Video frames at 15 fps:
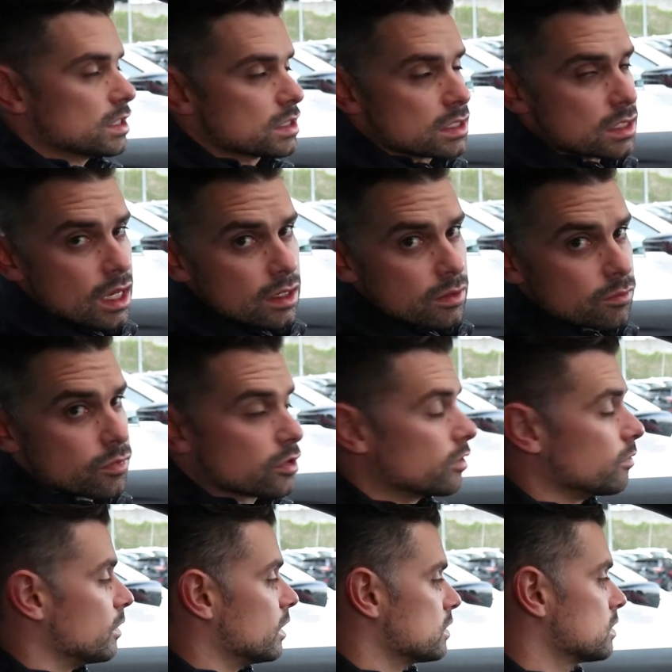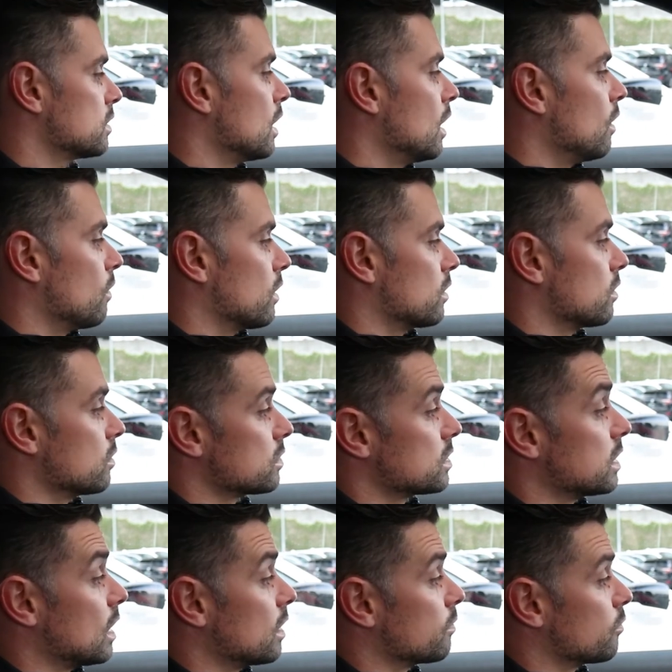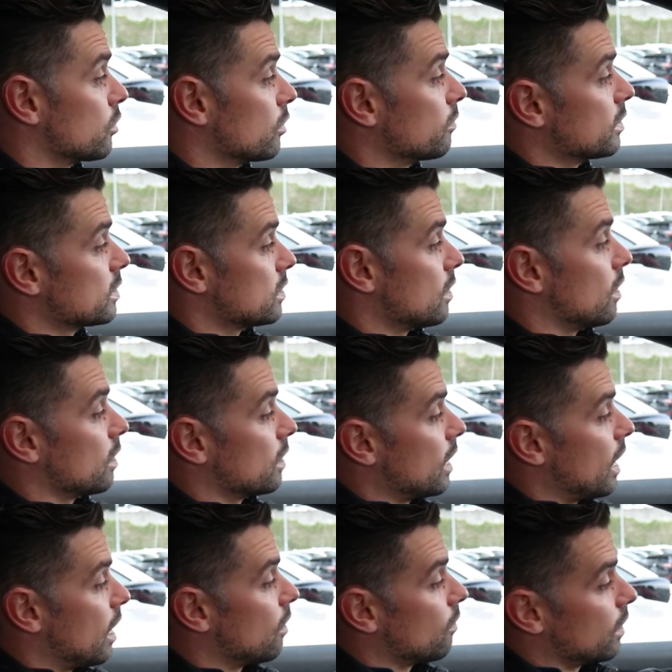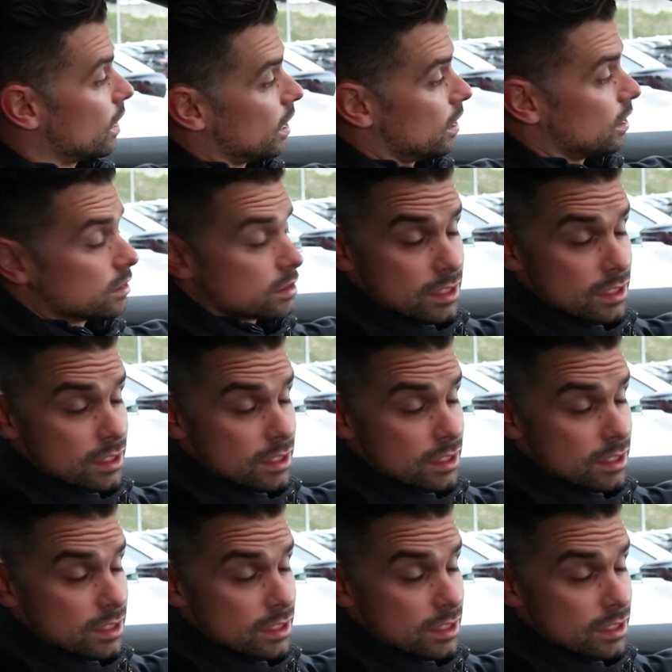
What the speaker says: made slight improvements. Whether those slight improvements are now a